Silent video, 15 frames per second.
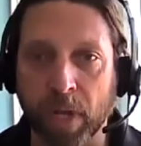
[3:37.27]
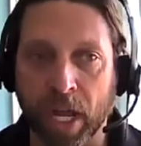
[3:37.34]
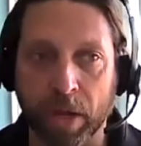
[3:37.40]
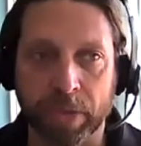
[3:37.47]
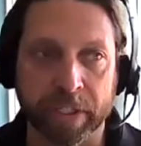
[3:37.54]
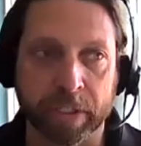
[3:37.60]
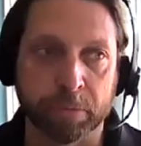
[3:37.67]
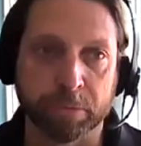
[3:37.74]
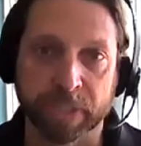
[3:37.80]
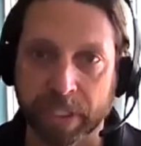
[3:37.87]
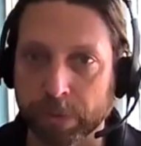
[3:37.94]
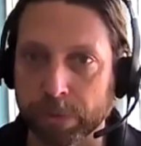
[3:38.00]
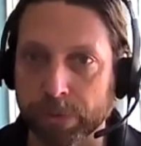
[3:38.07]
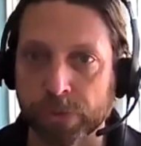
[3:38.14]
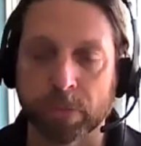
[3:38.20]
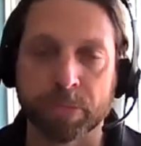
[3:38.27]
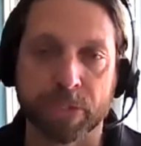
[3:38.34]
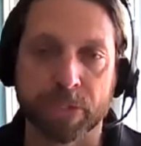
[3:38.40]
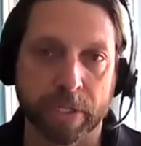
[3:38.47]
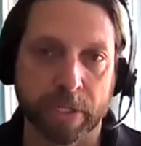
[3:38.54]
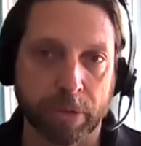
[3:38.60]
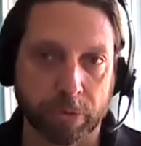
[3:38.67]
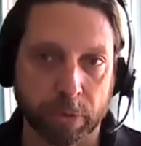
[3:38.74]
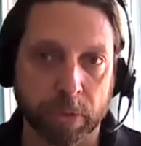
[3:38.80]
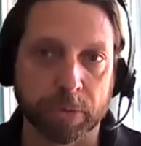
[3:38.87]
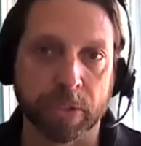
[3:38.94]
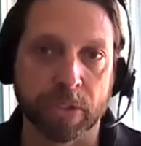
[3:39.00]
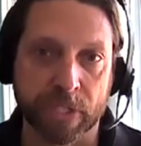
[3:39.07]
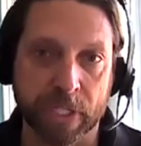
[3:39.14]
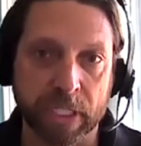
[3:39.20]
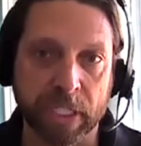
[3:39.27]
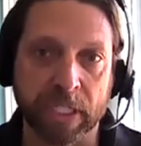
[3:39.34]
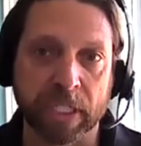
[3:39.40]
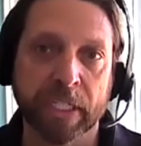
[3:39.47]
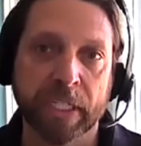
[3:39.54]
how they can plan their trips throughout the city.